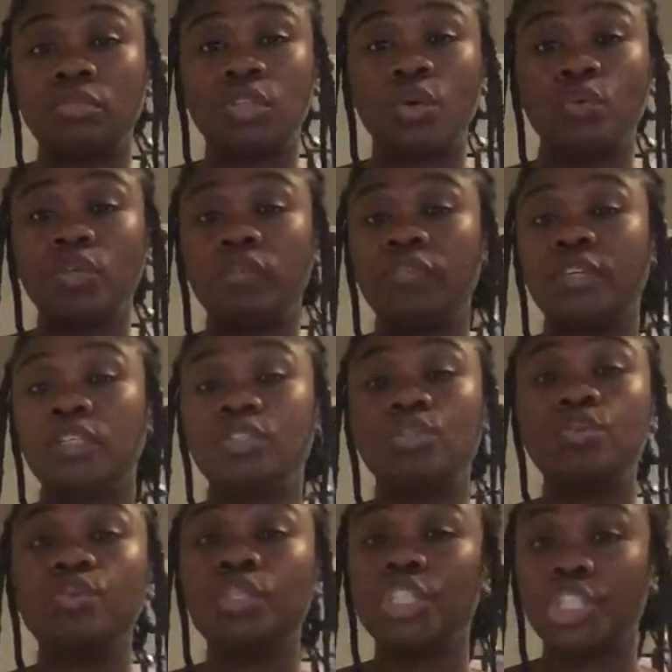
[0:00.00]
don't even
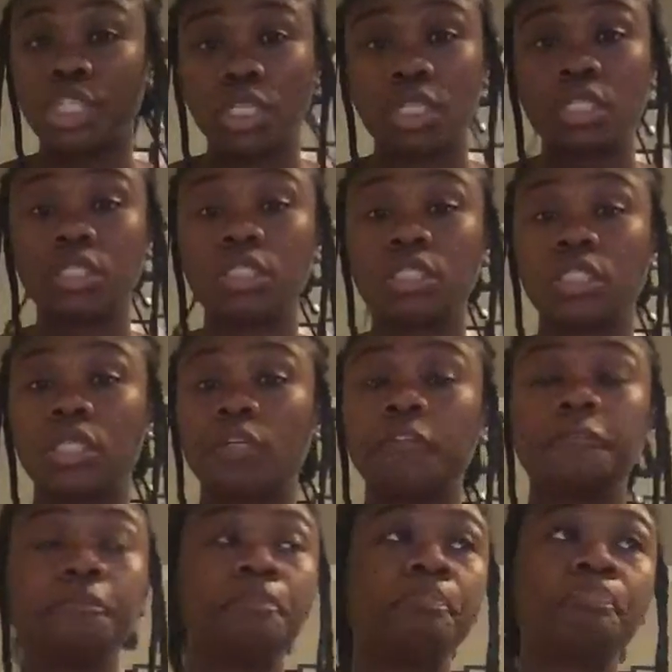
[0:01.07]
do each other.
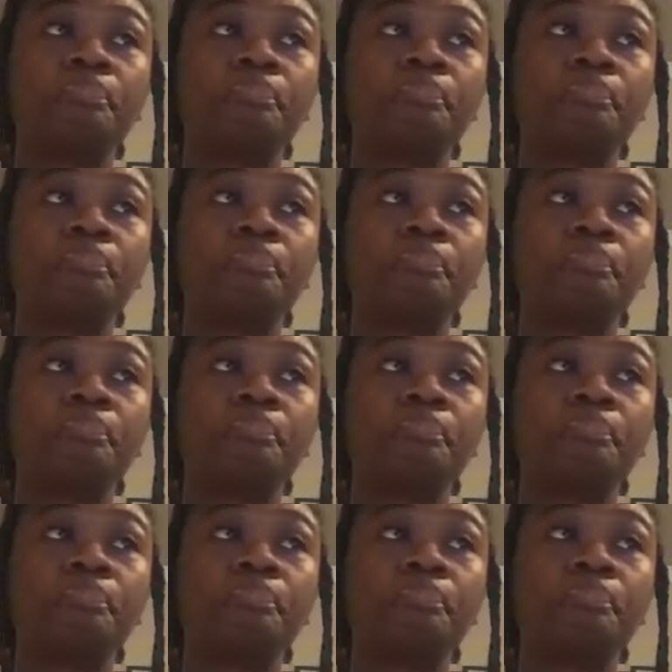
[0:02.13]
So,